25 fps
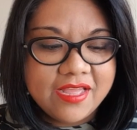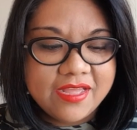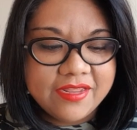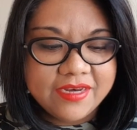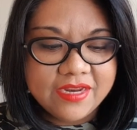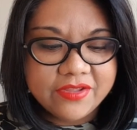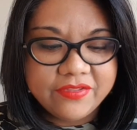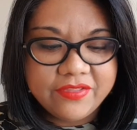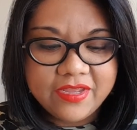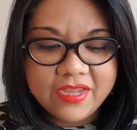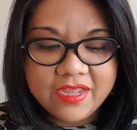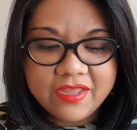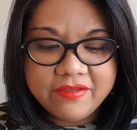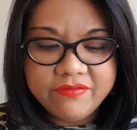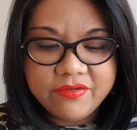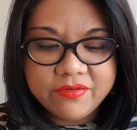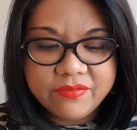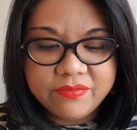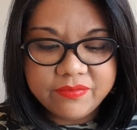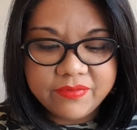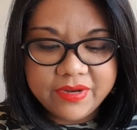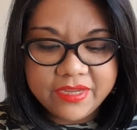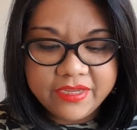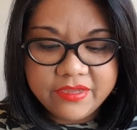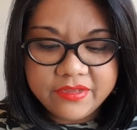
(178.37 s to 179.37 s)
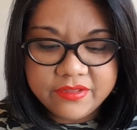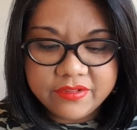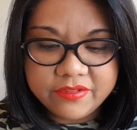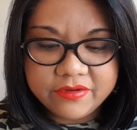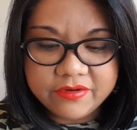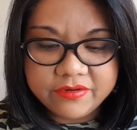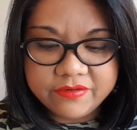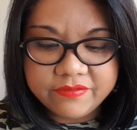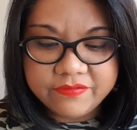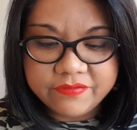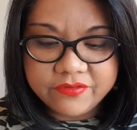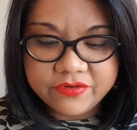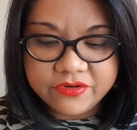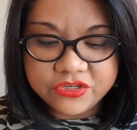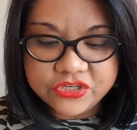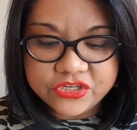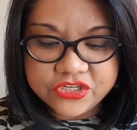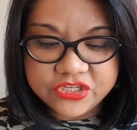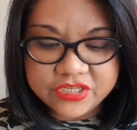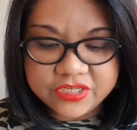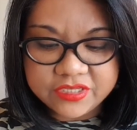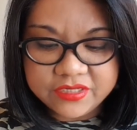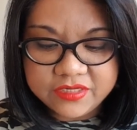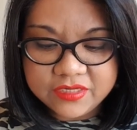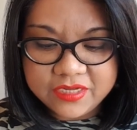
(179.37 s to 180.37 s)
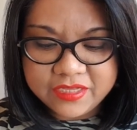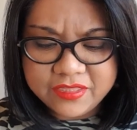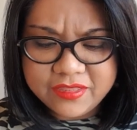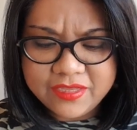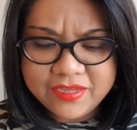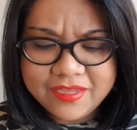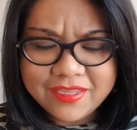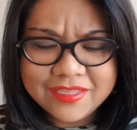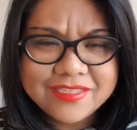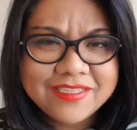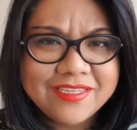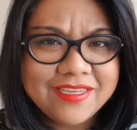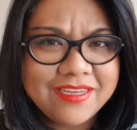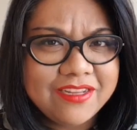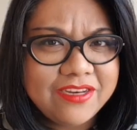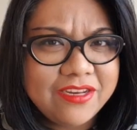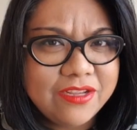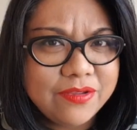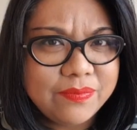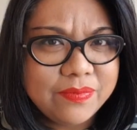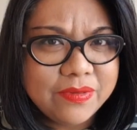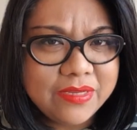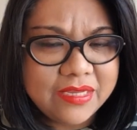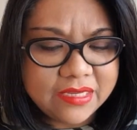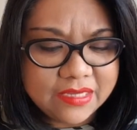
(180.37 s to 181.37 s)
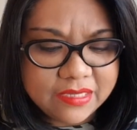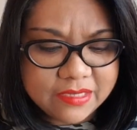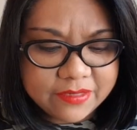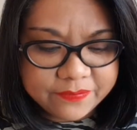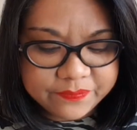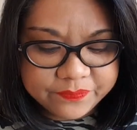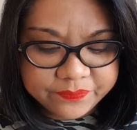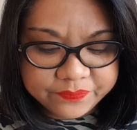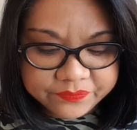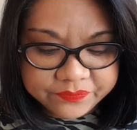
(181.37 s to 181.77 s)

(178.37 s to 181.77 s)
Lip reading: Now they have a regular version, I think it's EDP,